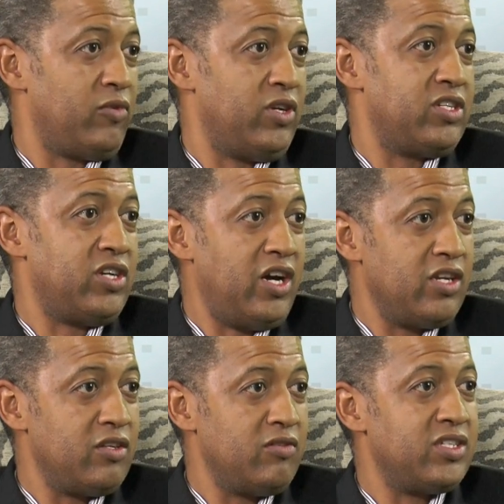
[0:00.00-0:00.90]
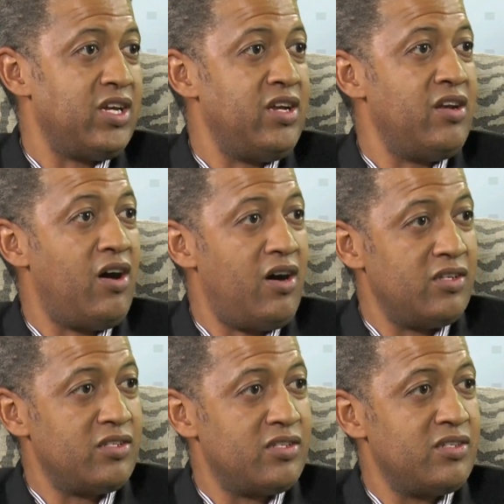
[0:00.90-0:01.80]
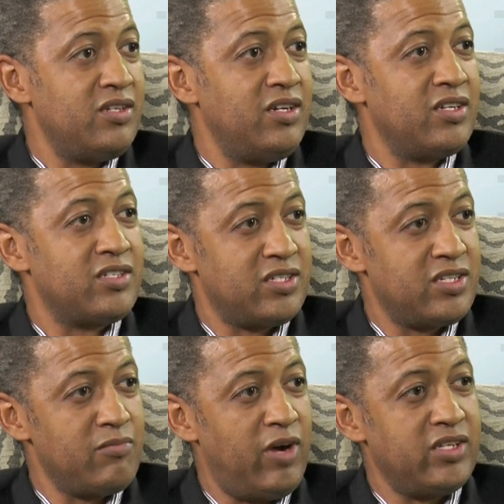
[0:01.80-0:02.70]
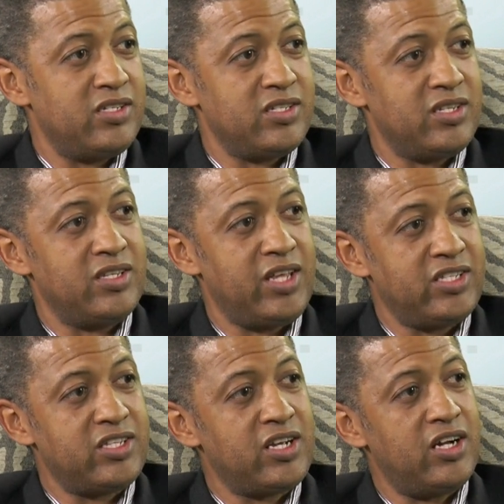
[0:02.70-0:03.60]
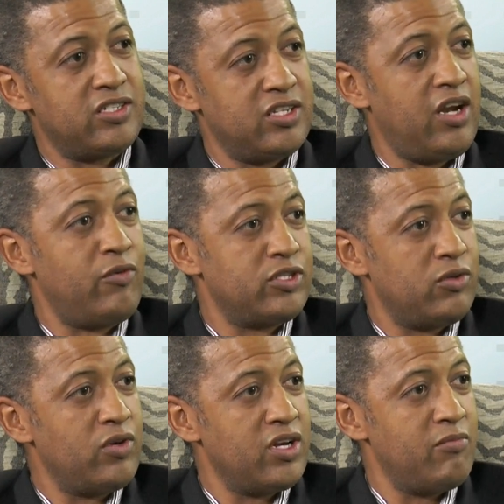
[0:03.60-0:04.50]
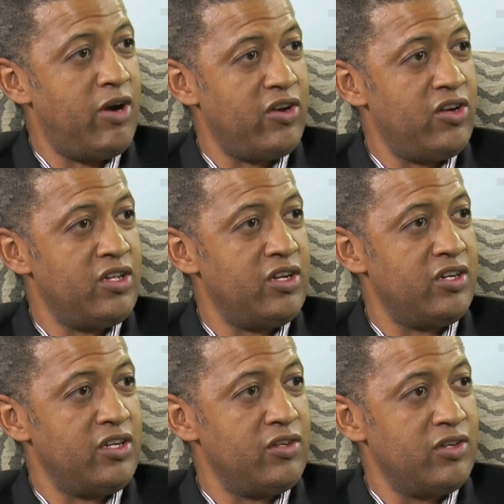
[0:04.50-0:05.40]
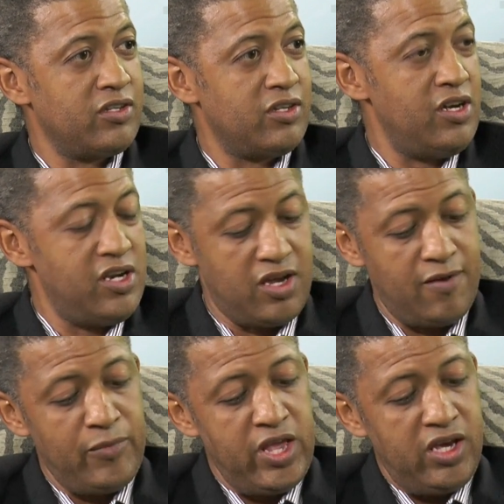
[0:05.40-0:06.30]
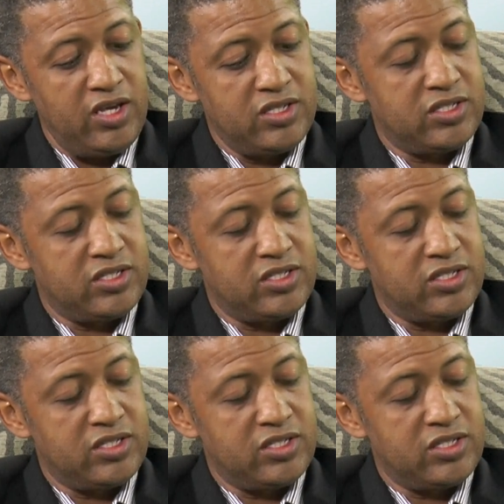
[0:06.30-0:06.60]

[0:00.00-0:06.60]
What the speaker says: going to try and do is enhance existing mindsets, and that's the culture that I was talking about earlier and alluding to earlier, is